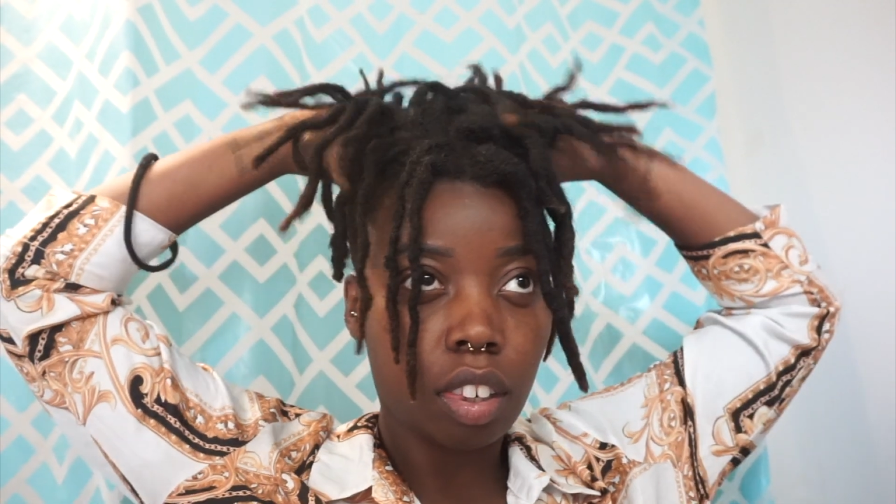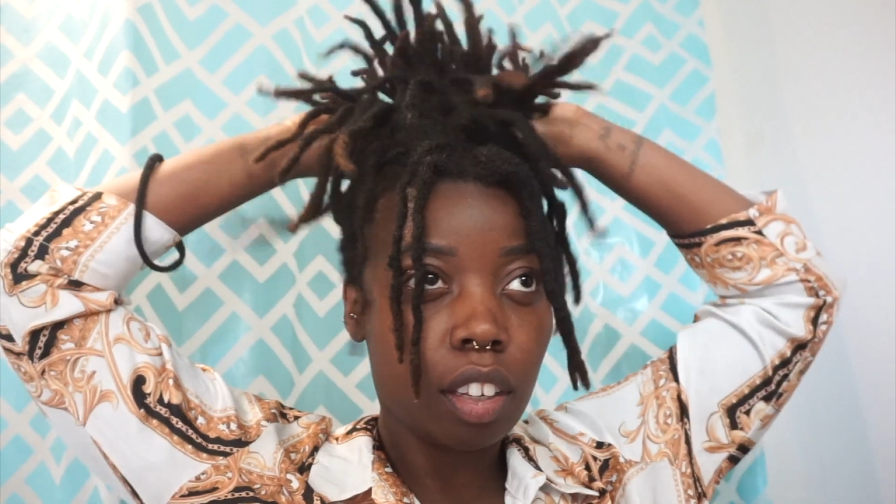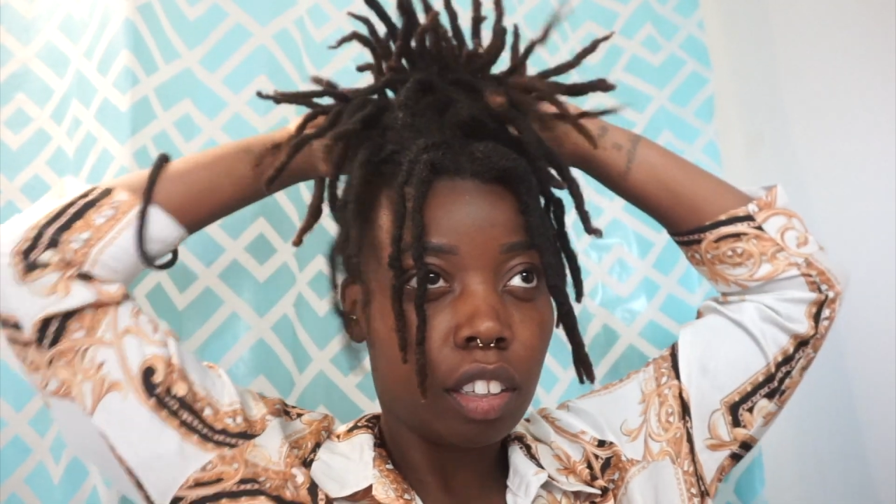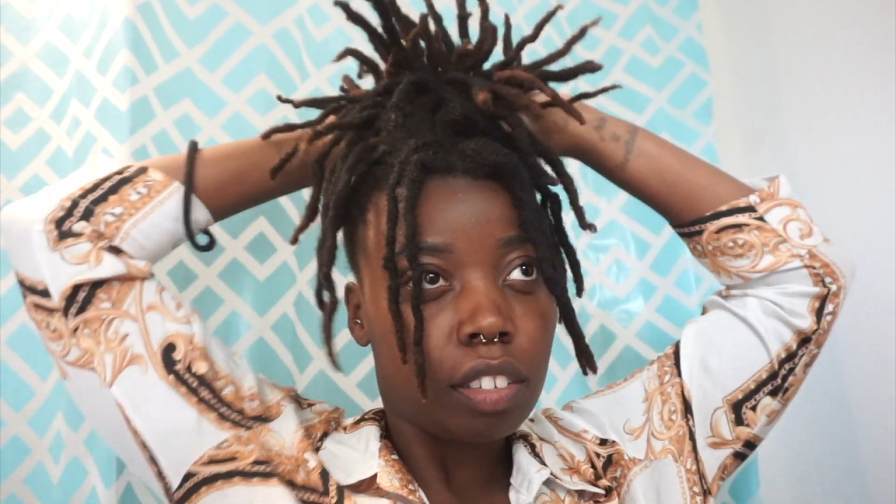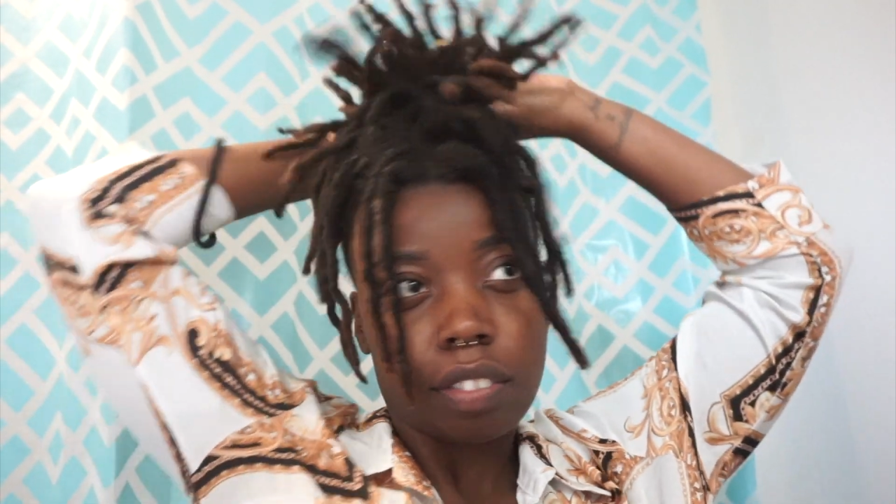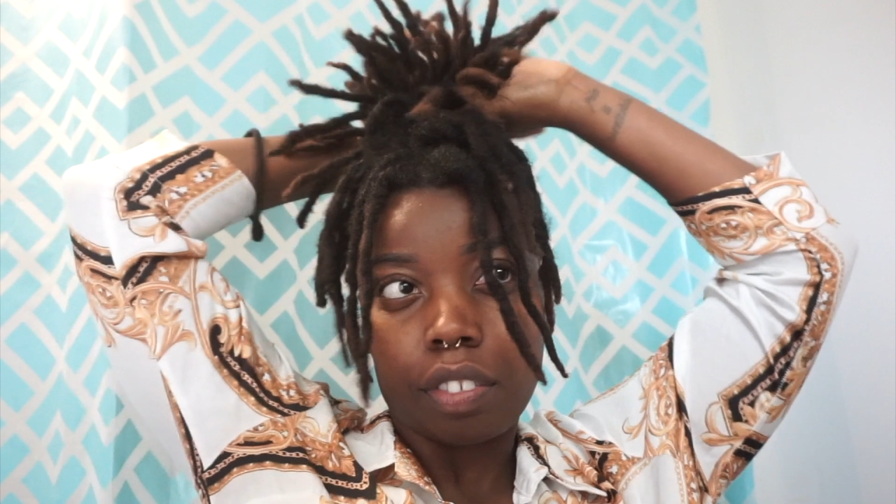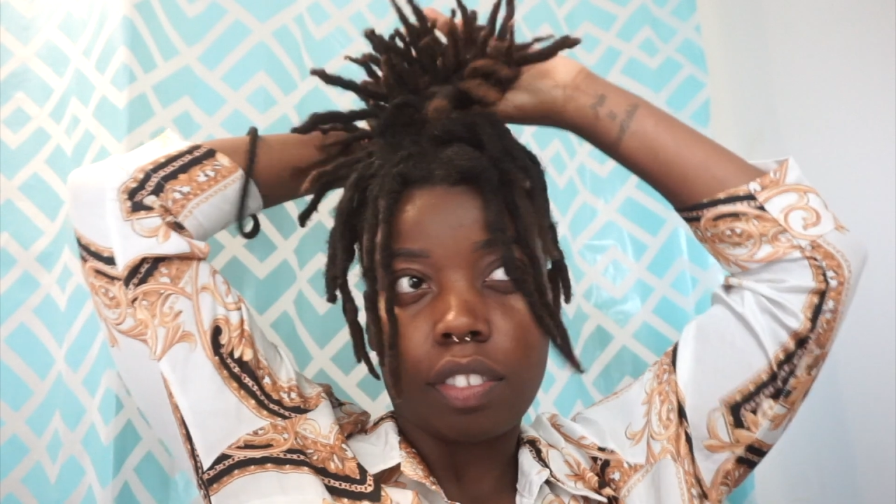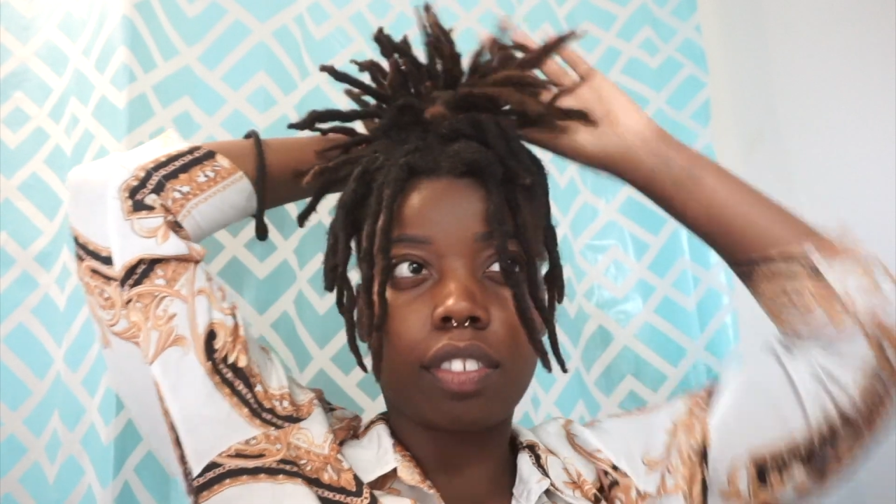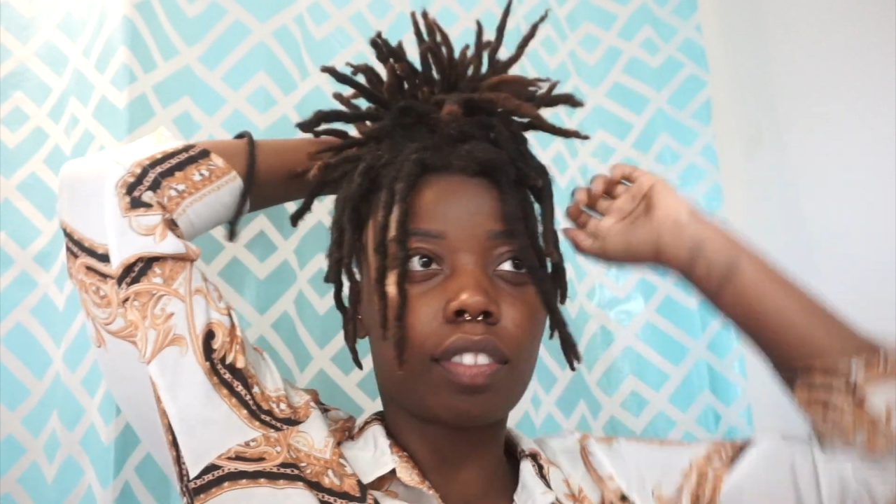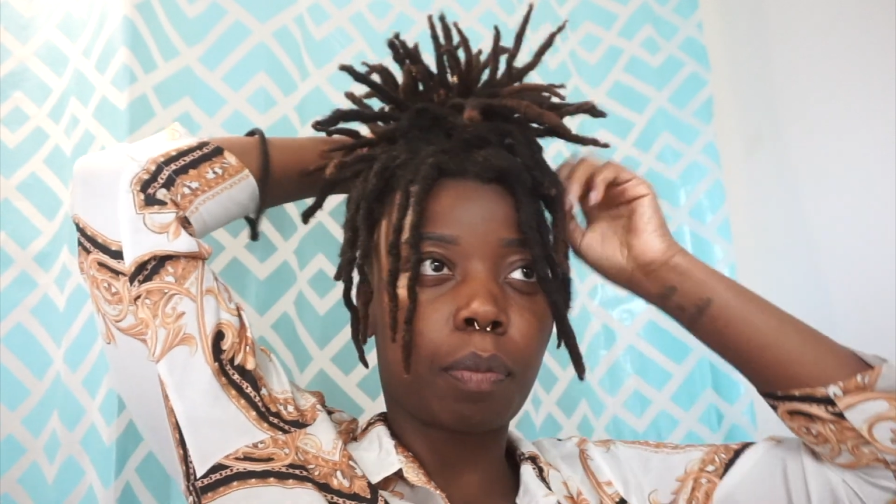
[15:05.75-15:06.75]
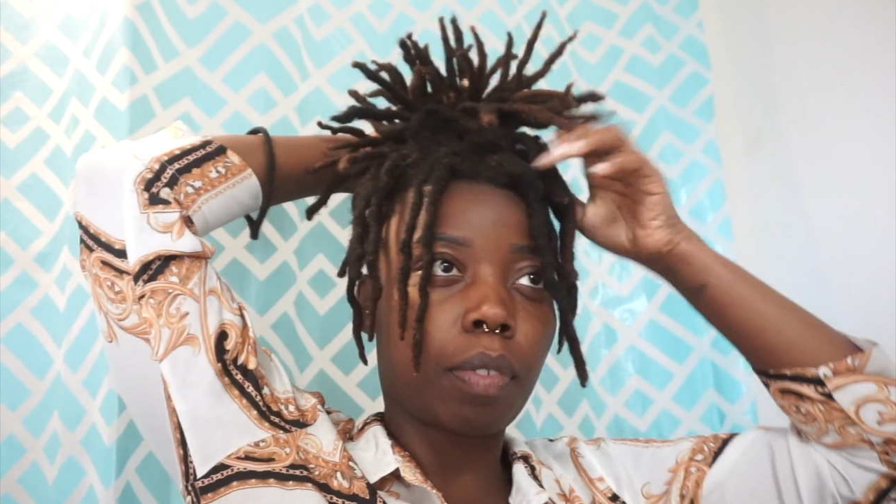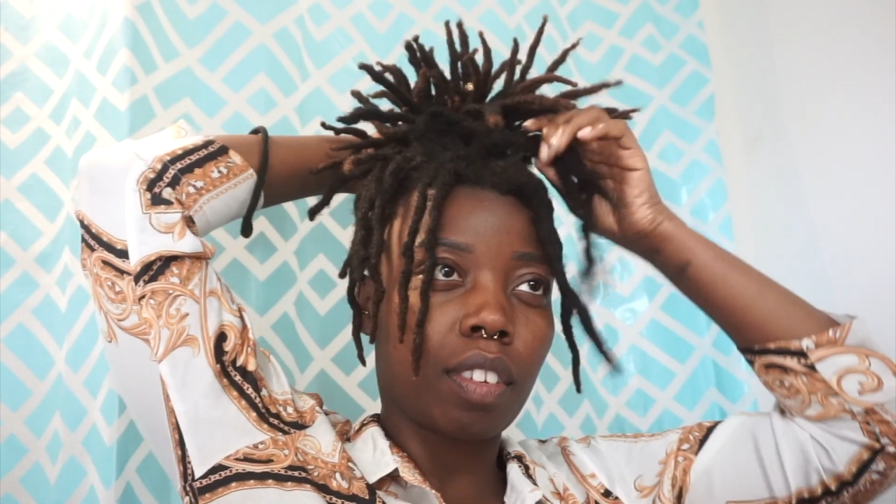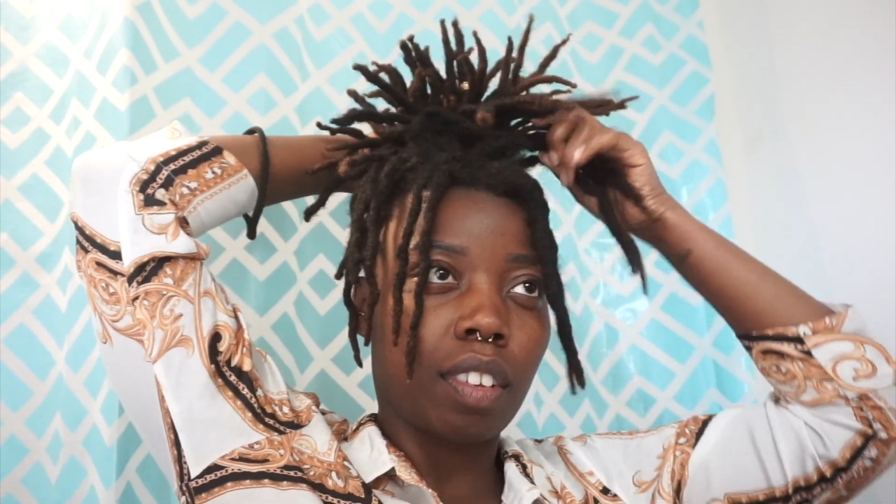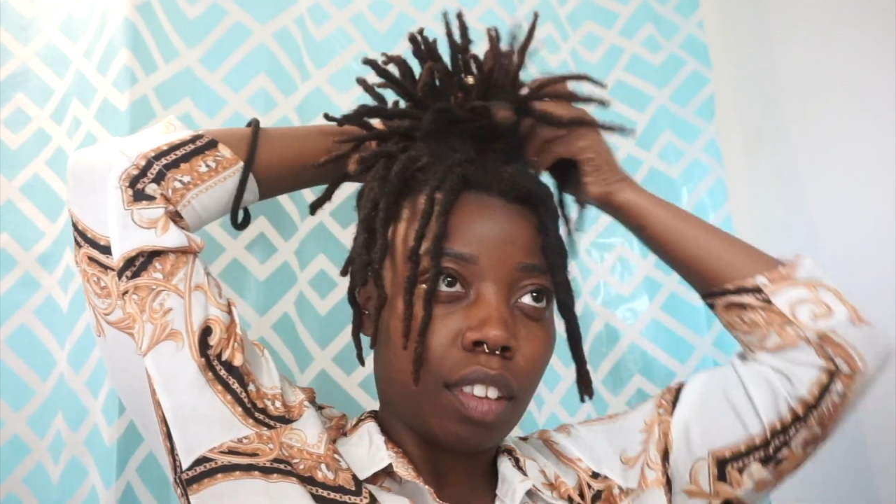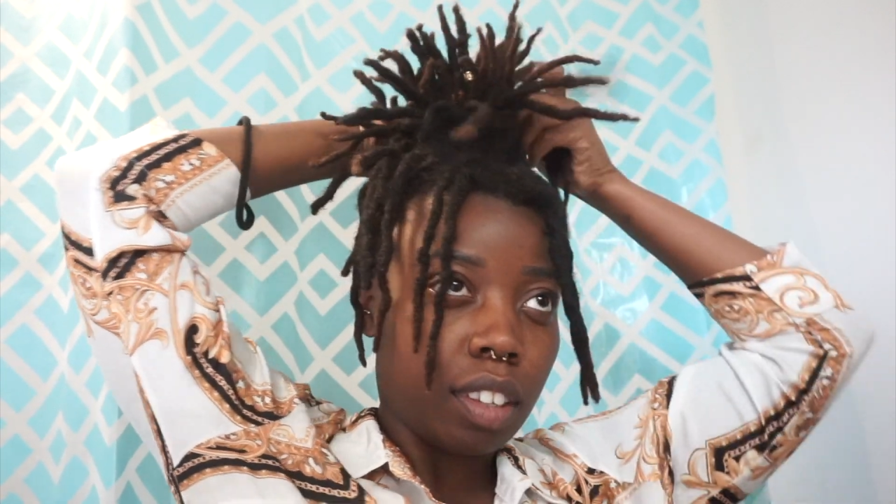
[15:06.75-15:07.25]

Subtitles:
kind of swooping with the